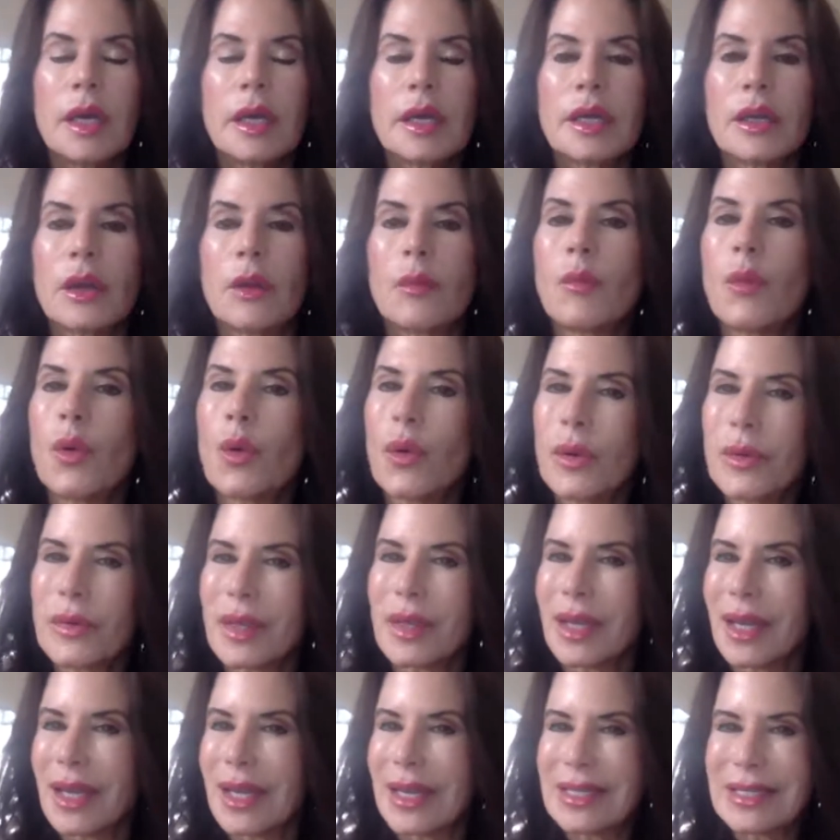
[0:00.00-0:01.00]
more
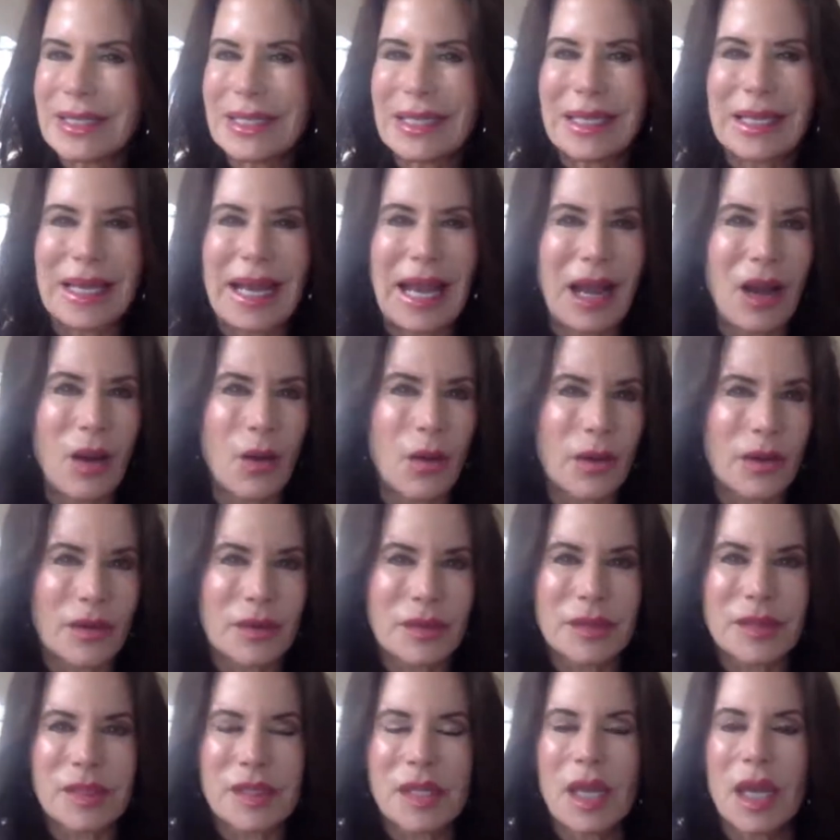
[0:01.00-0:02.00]
than 18
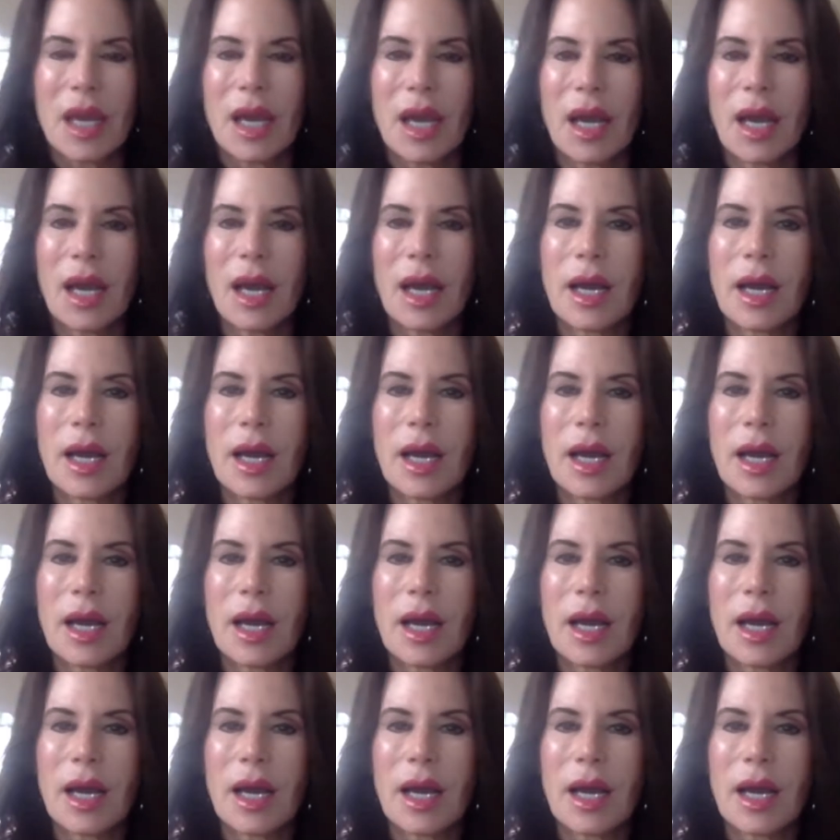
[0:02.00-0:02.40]
hours